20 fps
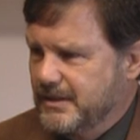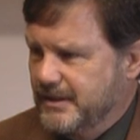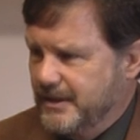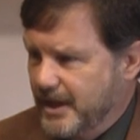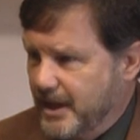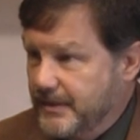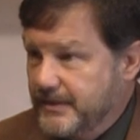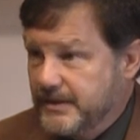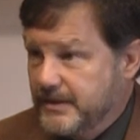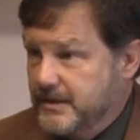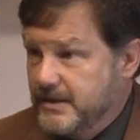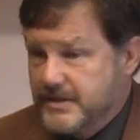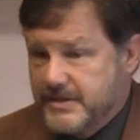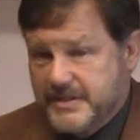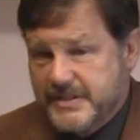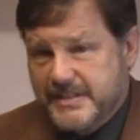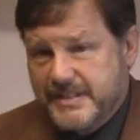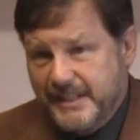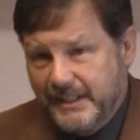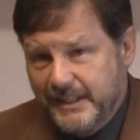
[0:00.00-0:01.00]
Not the
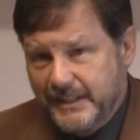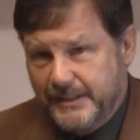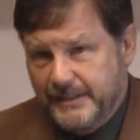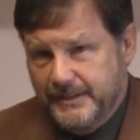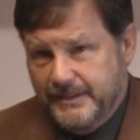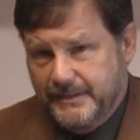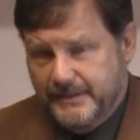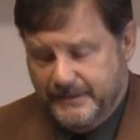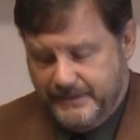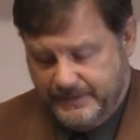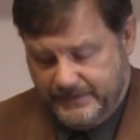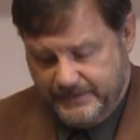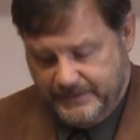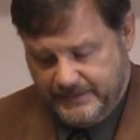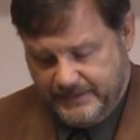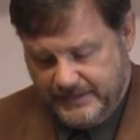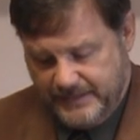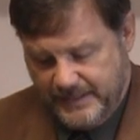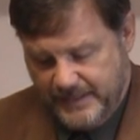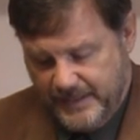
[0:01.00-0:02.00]
Son,
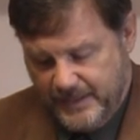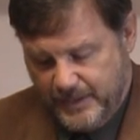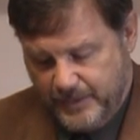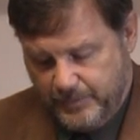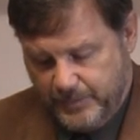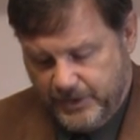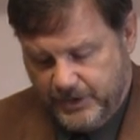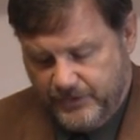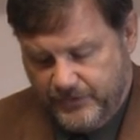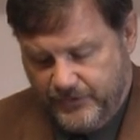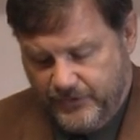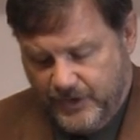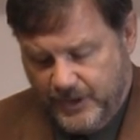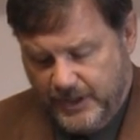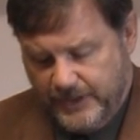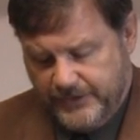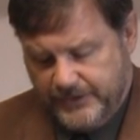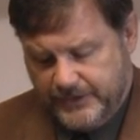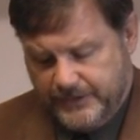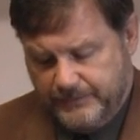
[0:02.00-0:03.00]
but the
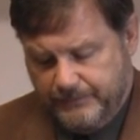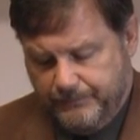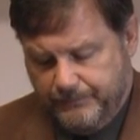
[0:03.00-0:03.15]
Father.